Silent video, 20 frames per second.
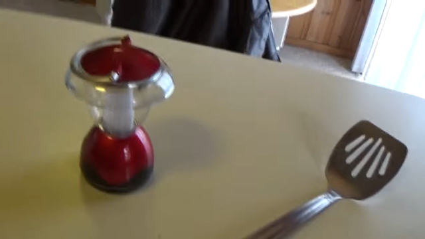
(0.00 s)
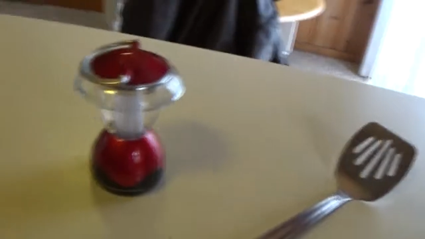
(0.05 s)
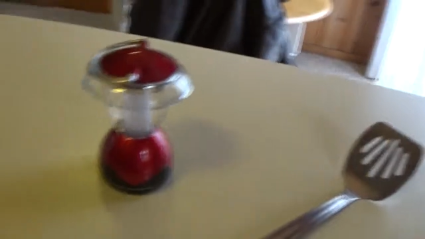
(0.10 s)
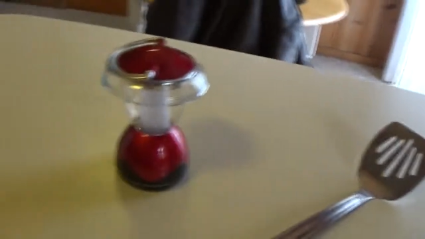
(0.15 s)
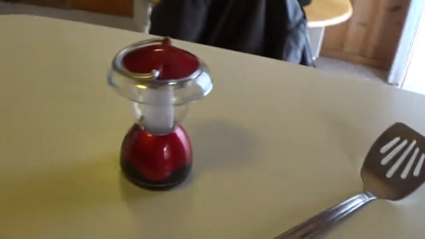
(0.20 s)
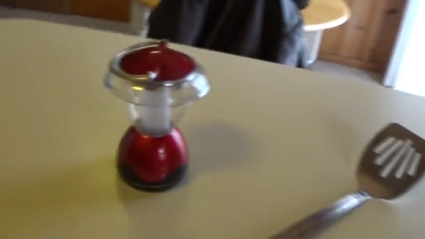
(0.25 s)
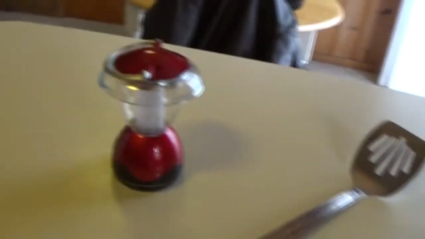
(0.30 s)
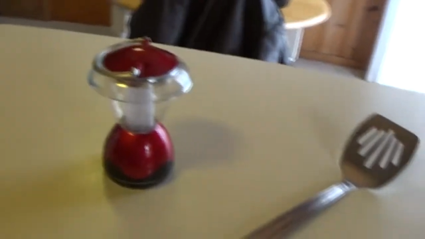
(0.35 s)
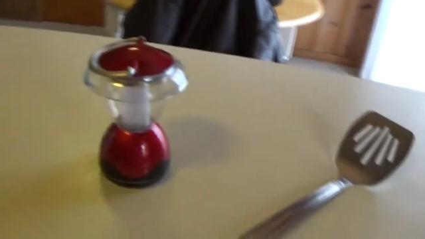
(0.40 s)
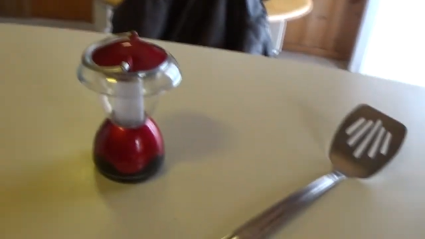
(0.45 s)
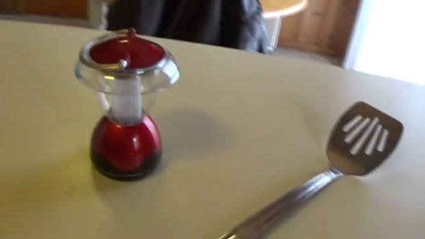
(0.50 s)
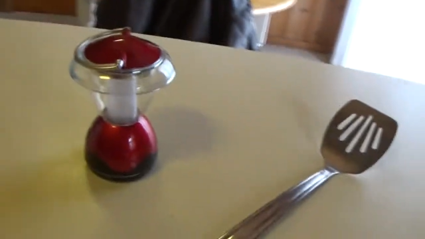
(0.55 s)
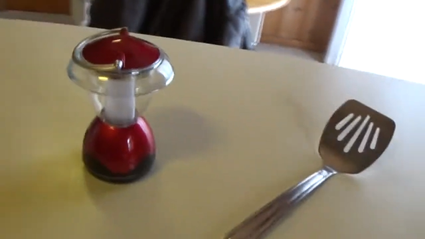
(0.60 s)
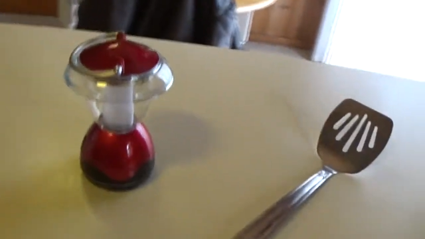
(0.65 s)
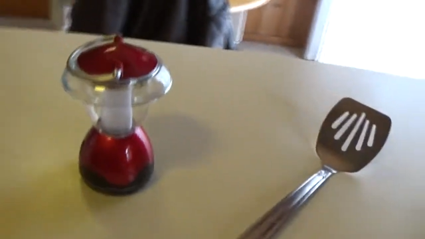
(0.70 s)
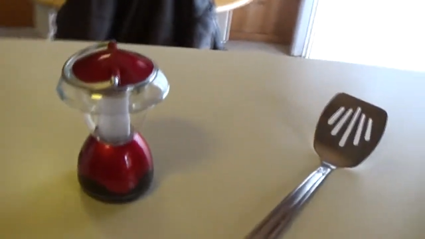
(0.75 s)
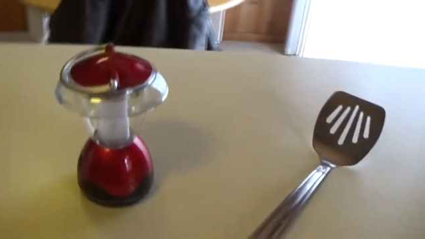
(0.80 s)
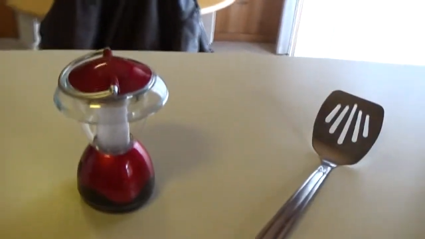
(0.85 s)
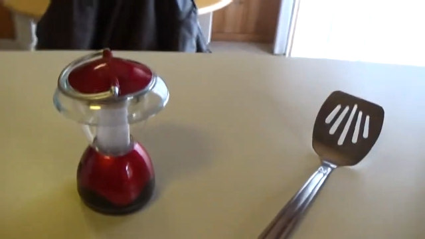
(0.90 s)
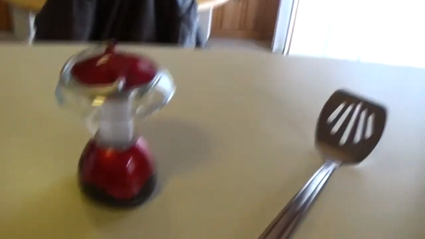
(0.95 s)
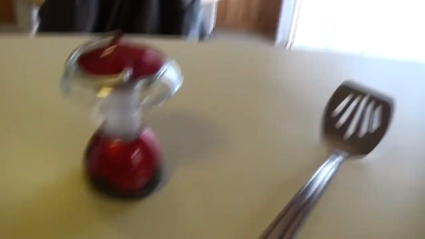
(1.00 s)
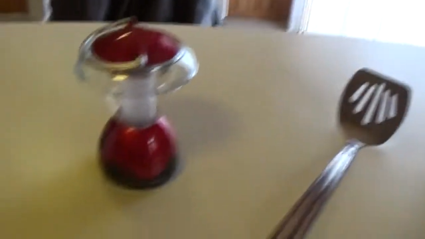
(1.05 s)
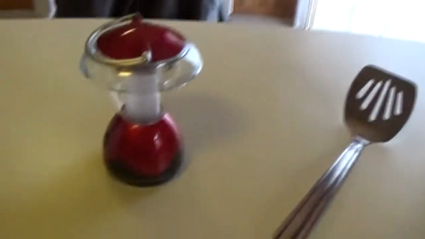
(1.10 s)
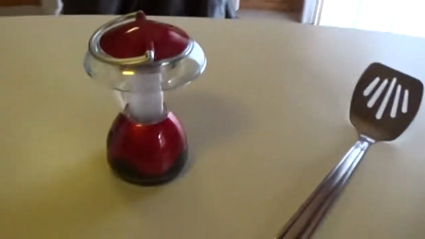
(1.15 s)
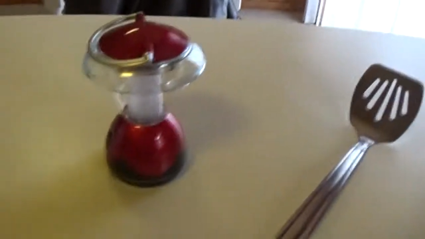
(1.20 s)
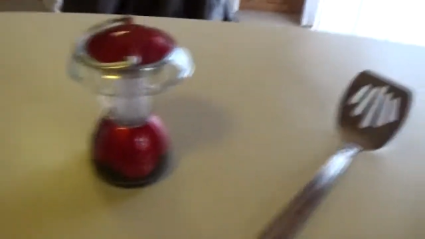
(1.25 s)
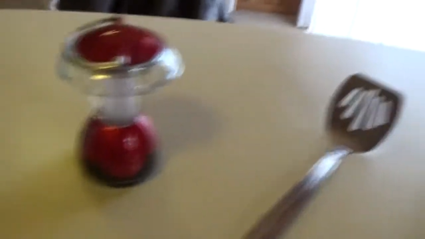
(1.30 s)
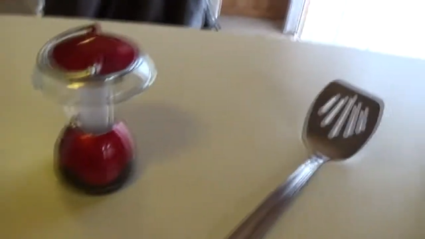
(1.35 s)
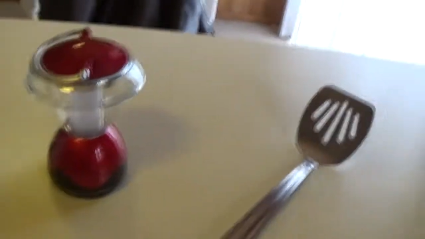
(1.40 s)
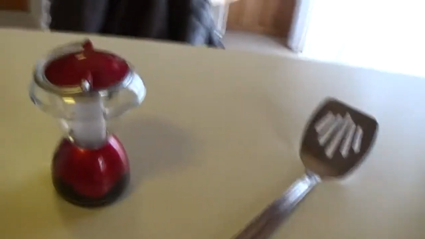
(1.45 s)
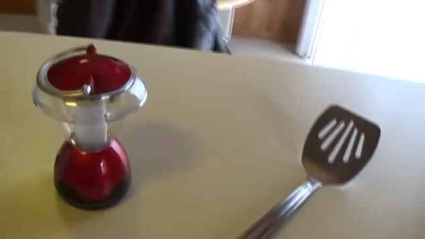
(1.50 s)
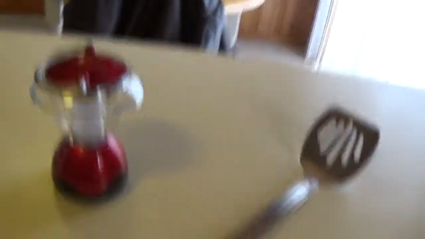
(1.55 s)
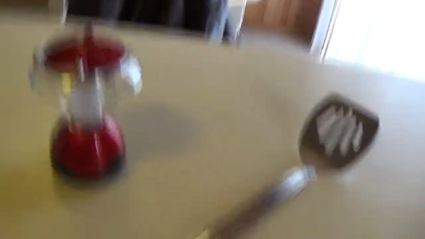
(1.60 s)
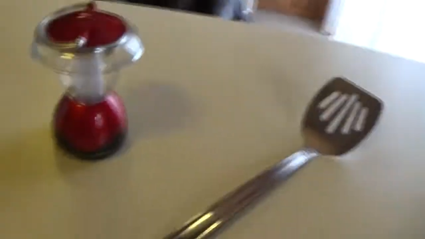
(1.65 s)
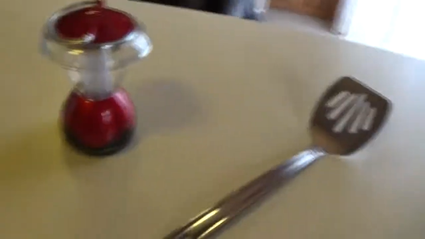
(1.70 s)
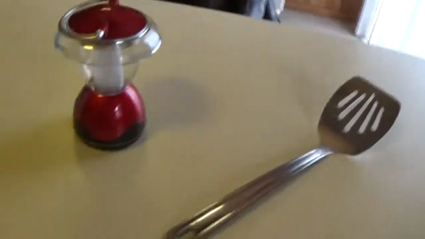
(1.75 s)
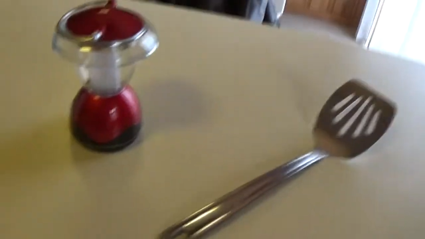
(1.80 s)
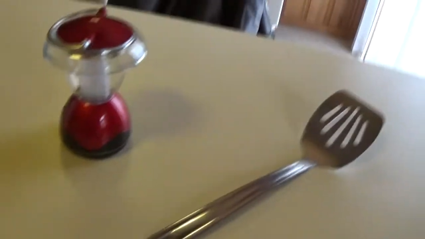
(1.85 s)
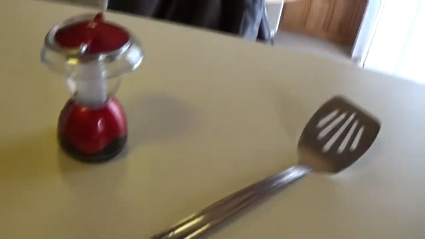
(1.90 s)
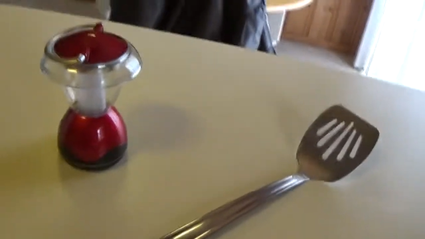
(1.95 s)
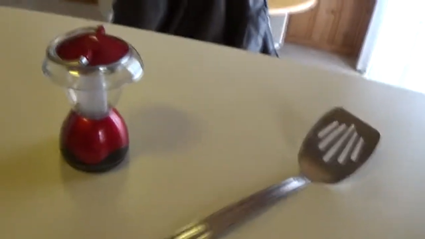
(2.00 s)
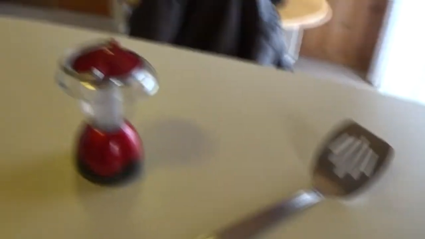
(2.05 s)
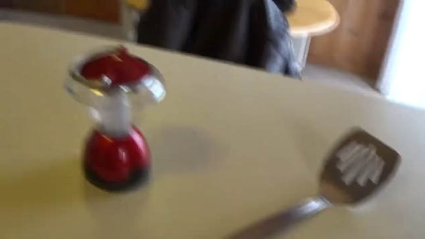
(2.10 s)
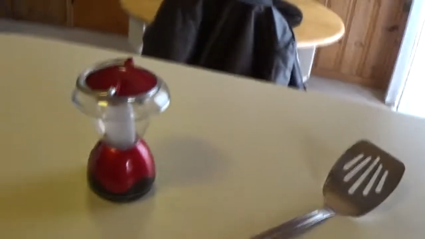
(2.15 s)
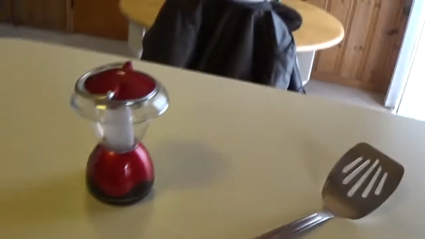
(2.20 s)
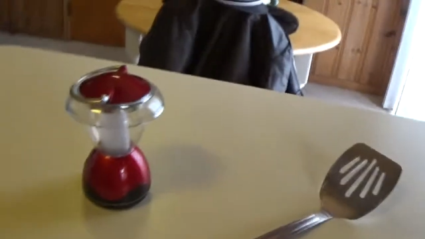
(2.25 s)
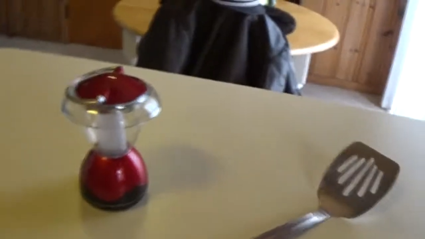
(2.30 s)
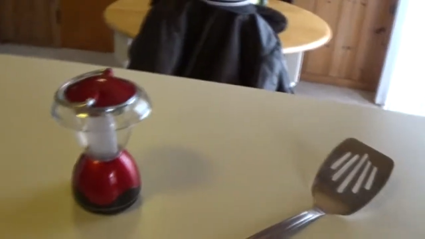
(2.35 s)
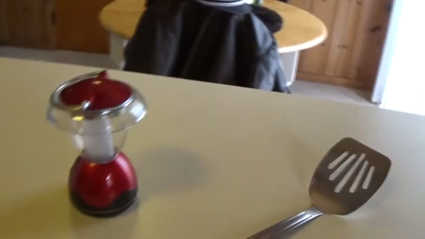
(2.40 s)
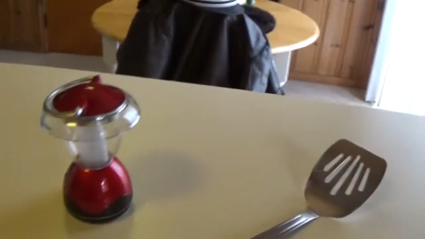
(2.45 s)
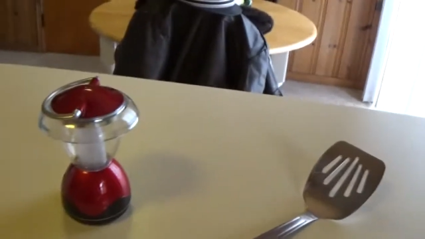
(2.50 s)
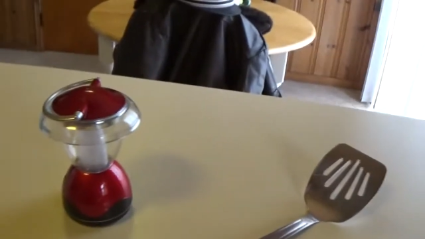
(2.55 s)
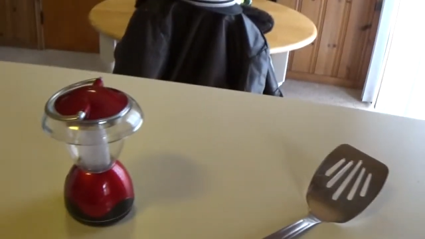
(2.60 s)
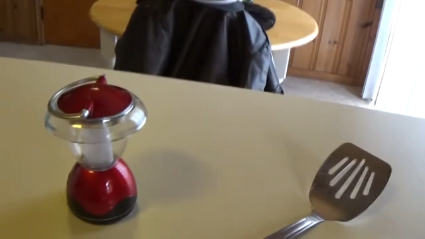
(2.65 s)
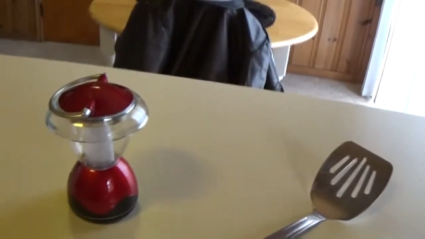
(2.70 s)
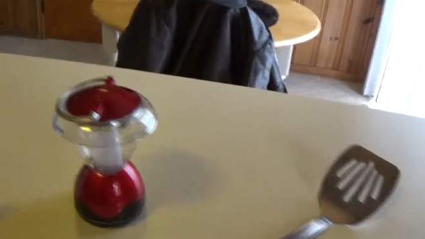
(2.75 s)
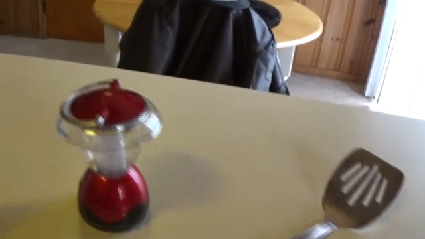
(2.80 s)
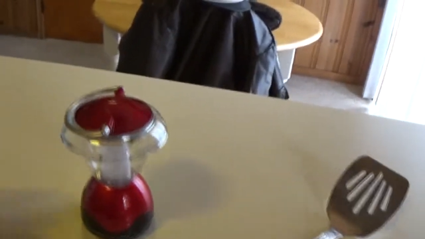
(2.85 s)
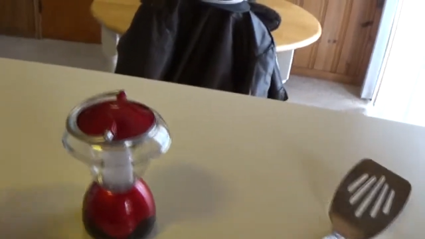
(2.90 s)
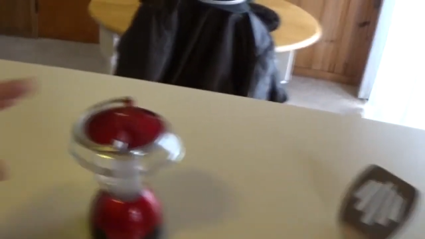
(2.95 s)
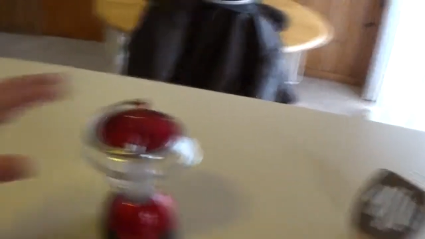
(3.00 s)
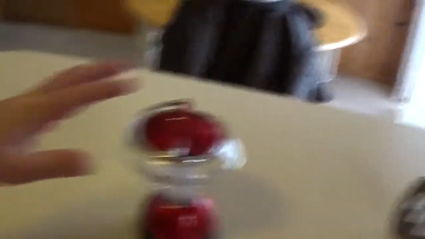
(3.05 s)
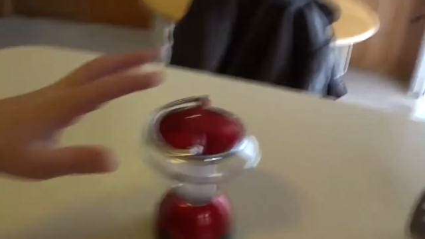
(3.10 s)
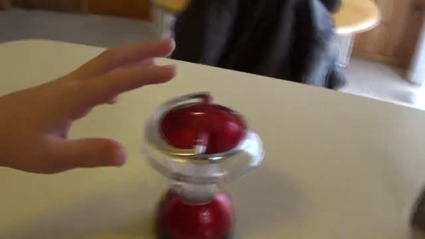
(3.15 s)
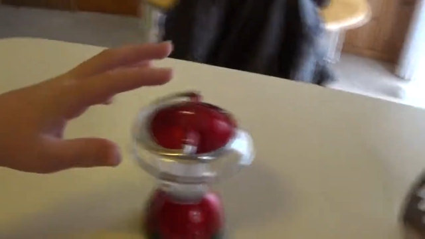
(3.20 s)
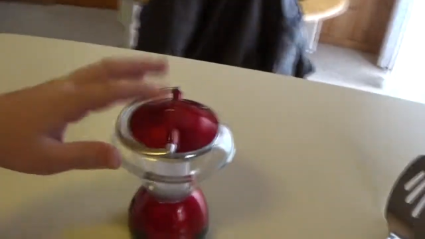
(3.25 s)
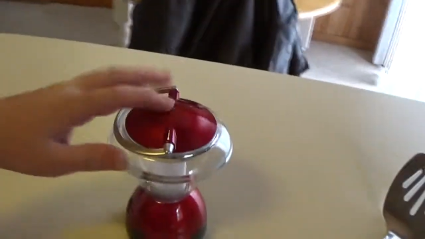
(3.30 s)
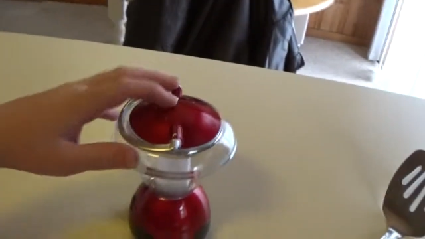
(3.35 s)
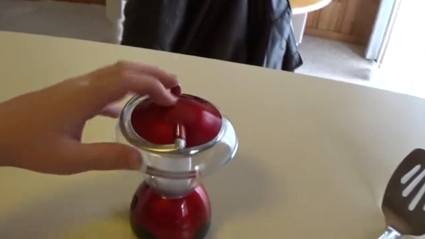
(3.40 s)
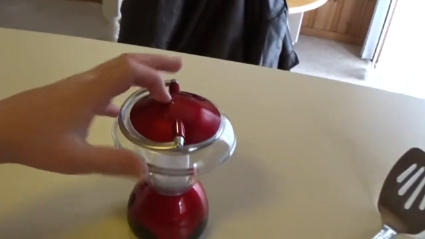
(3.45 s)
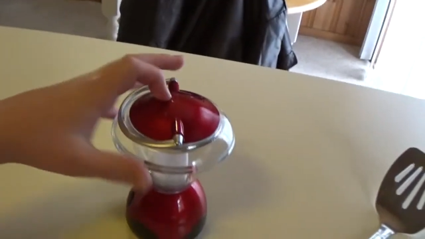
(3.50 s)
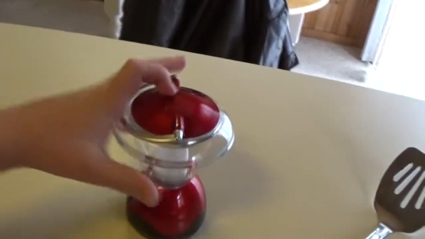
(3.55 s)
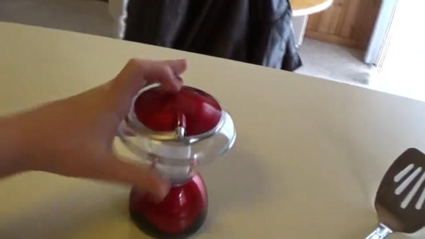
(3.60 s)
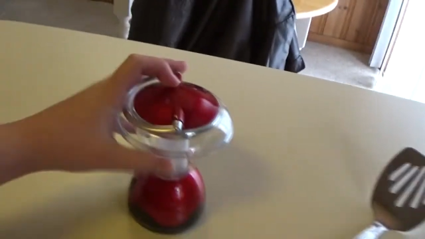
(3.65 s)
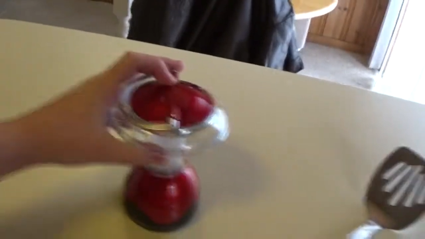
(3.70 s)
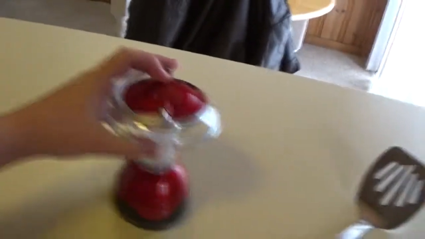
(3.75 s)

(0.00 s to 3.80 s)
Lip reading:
No face is visible, so there are no lips to read.